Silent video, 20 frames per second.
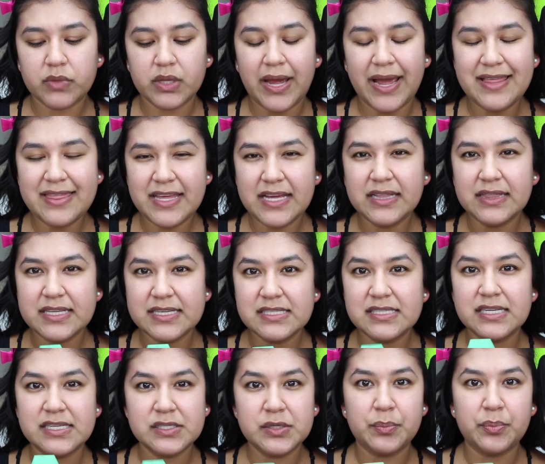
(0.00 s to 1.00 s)
I think this
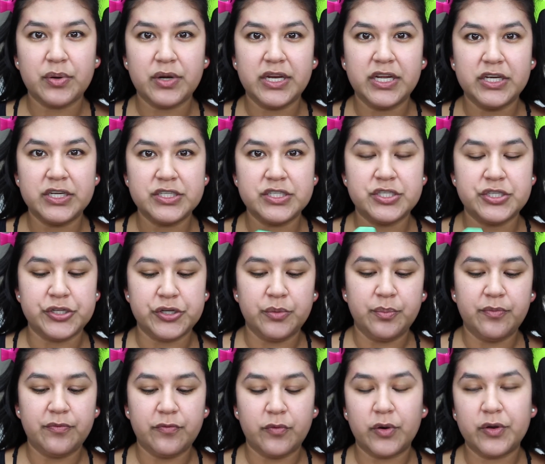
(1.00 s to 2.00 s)
is a pretty good dupe
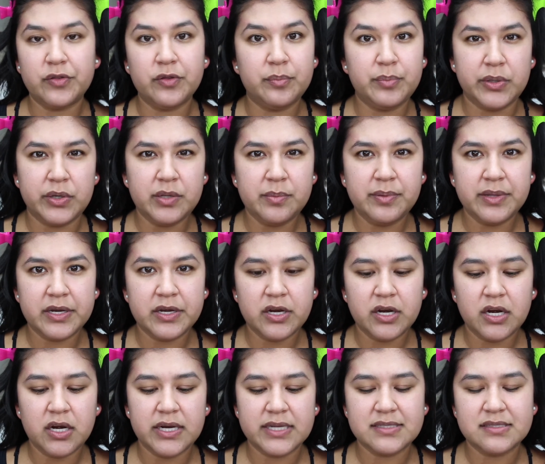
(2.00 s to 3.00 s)
for the Beauty
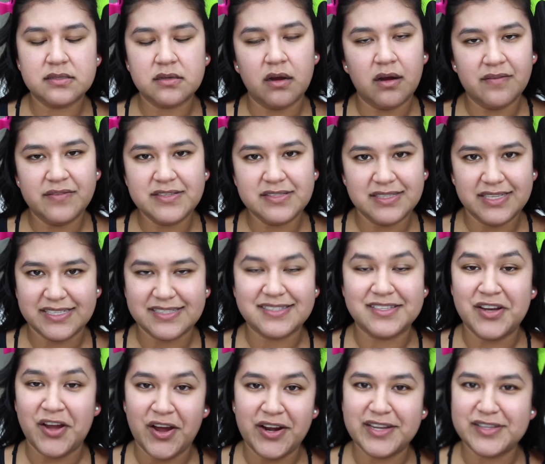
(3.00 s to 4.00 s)
Blender. It's
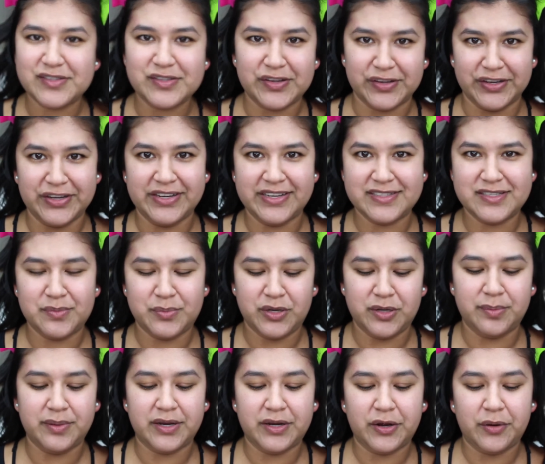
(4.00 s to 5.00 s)
not as good as the
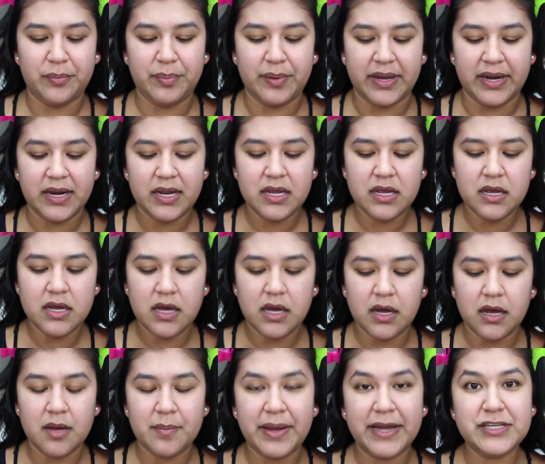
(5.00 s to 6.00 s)
Beauty Blender, but
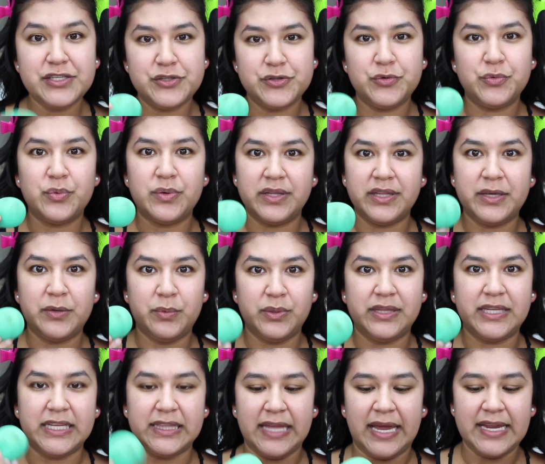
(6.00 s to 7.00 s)
I do
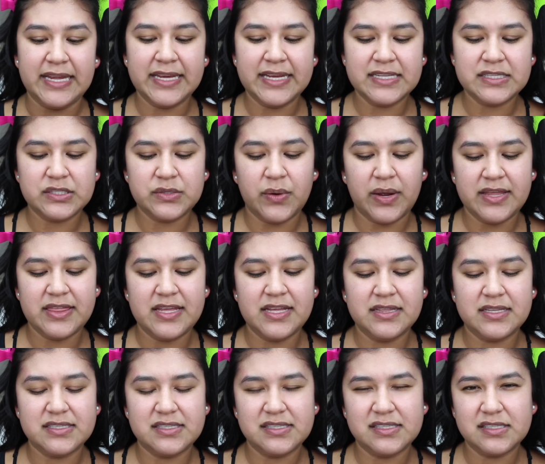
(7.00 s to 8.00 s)
really like it. So I
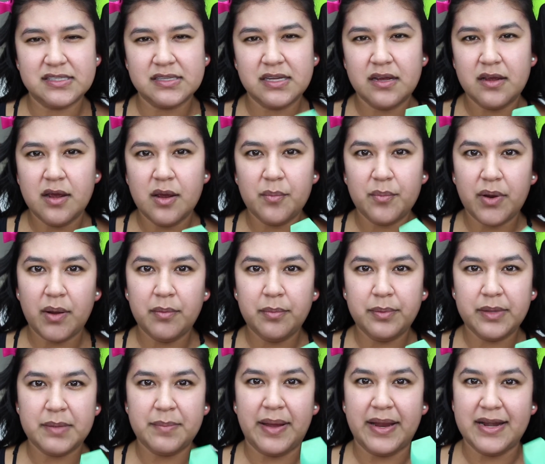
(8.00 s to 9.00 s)
think this is
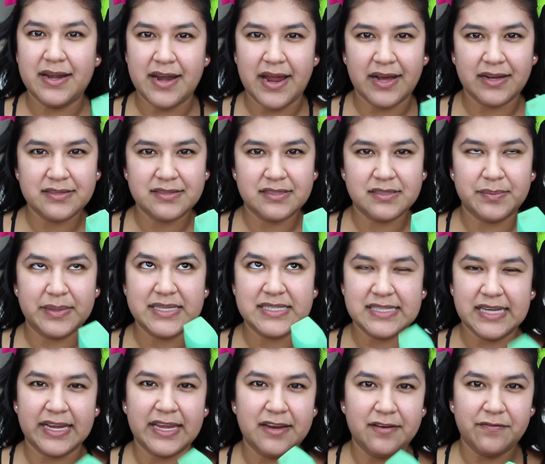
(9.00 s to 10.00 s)
probably my
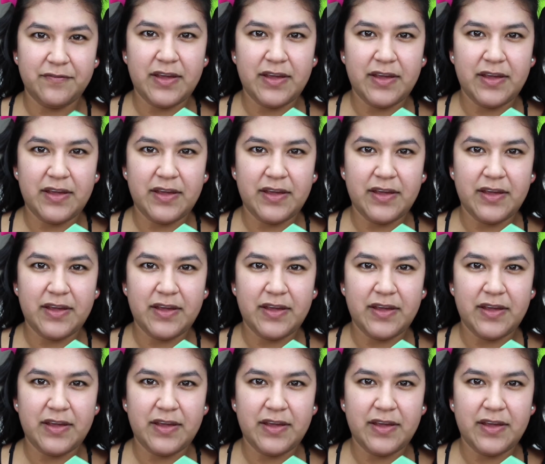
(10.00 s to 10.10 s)
second